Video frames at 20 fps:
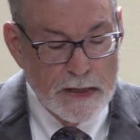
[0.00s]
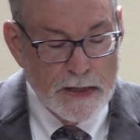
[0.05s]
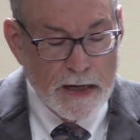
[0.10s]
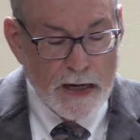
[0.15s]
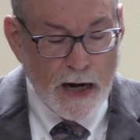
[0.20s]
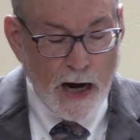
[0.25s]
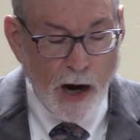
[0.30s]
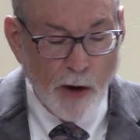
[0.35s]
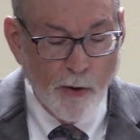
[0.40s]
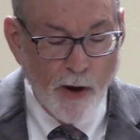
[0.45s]

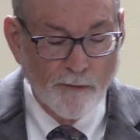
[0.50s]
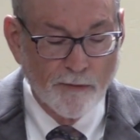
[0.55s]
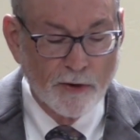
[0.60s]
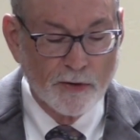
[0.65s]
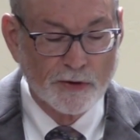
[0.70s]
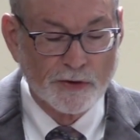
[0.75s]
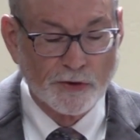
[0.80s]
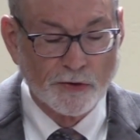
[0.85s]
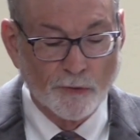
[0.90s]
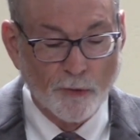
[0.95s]
however
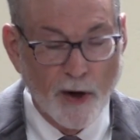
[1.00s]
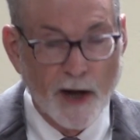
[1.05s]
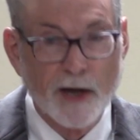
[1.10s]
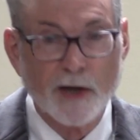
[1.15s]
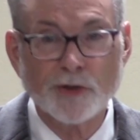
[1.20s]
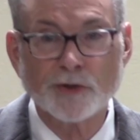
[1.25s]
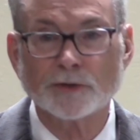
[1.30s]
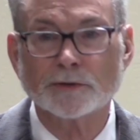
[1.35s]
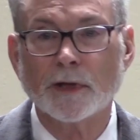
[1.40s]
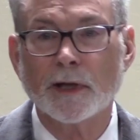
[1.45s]

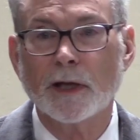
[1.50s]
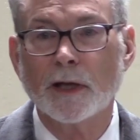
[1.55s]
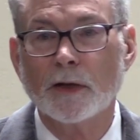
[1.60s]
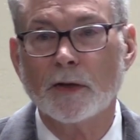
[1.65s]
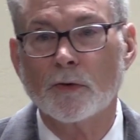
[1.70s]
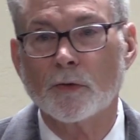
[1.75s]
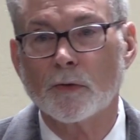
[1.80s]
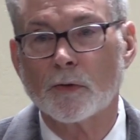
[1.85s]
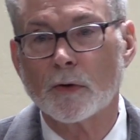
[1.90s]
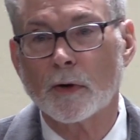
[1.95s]
strangely
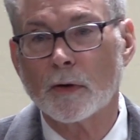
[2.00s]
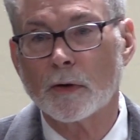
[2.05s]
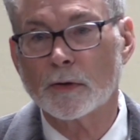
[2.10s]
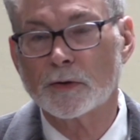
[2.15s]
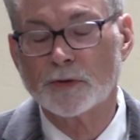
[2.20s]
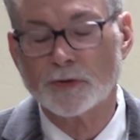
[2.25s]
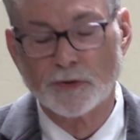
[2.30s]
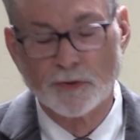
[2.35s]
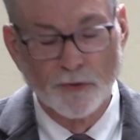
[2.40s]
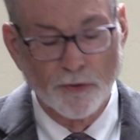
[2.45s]
your
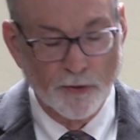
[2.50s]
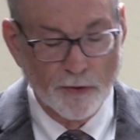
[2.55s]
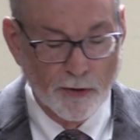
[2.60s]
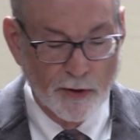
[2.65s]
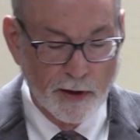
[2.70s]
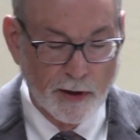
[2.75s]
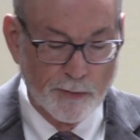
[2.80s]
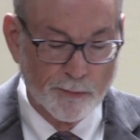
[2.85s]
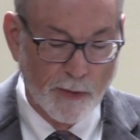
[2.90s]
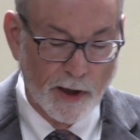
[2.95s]

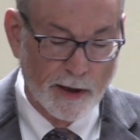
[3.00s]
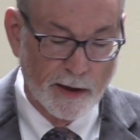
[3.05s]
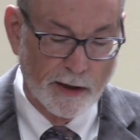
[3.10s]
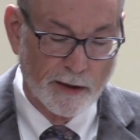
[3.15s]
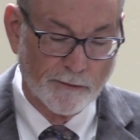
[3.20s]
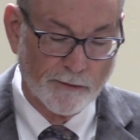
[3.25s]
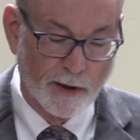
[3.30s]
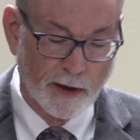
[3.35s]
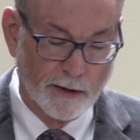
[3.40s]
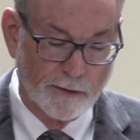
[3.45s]
story might
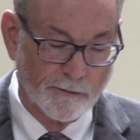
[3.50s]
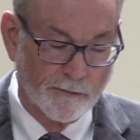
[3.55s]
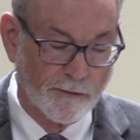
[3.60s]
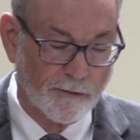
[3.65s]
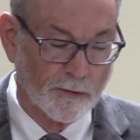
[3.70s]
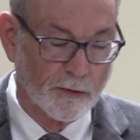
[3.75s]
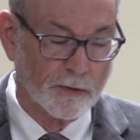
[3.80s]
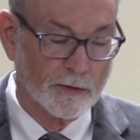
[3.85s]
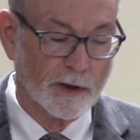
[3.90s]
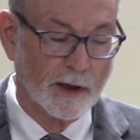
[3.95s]
have
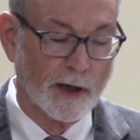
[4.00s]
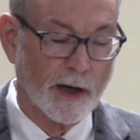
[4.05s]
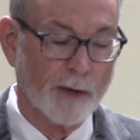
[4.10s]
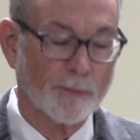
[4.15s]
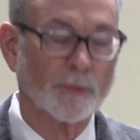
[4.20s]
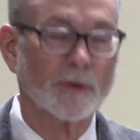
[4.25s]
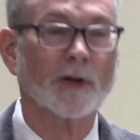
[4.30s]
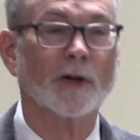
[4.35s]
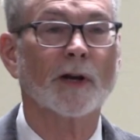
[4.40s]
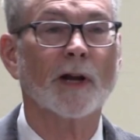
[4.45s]
unfolded
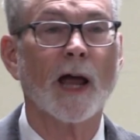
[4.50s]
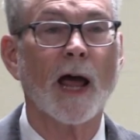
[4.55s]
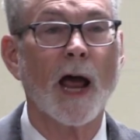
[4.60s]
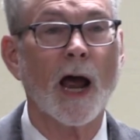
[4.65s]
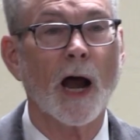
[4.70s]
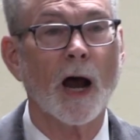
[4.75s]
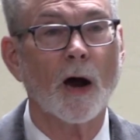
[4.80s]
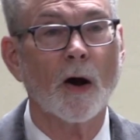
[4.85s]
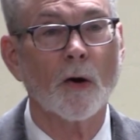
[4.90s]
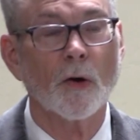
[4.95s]
up to
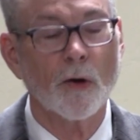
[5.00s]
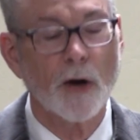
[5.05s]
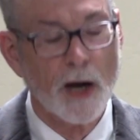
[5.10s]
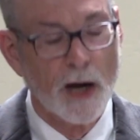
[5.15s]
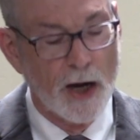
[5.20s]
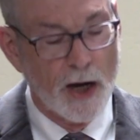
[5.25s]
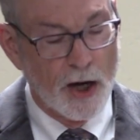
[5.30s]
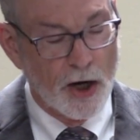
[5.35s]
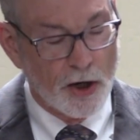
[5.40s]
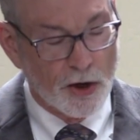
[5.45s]
now,
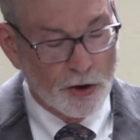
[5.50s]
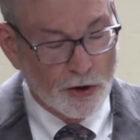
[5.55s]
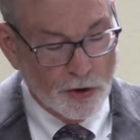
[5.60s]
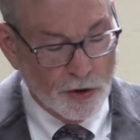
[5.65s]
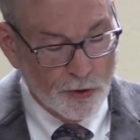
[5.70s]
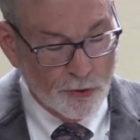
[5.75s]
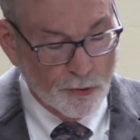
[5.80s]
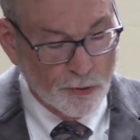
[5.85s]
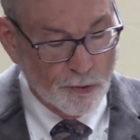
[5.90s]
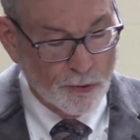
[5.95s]

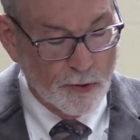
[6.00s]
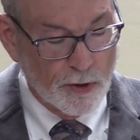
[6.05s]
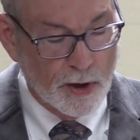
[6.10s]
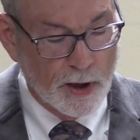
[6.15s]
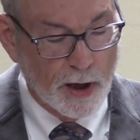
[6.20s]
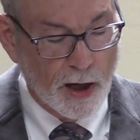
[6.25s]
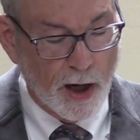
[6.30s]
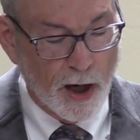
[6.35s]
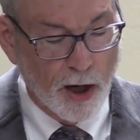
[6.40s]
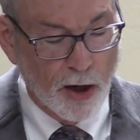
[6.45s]
you
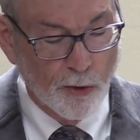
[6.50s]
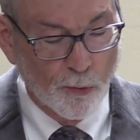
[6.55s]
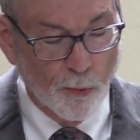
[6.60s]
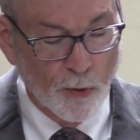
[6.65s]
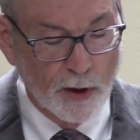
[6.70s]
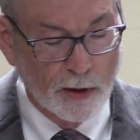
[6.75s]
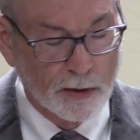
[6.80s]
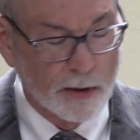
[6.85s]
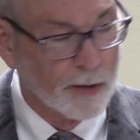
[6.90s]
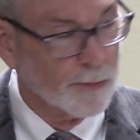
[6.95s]
are
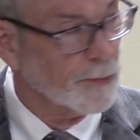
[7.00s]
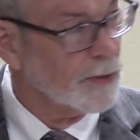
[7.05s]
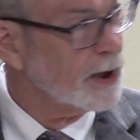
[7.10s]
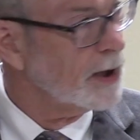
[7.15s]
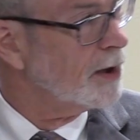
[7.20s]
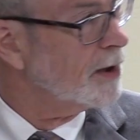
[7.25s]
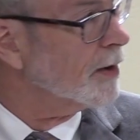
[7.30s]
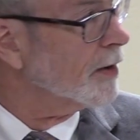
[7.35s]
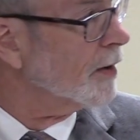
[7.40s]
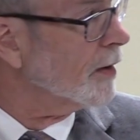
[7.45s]
welcome
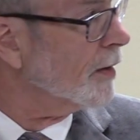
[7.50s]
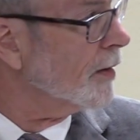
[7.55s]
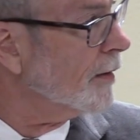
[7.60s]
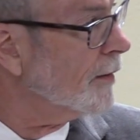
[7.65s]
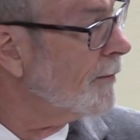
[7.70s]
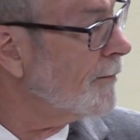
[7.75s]
here.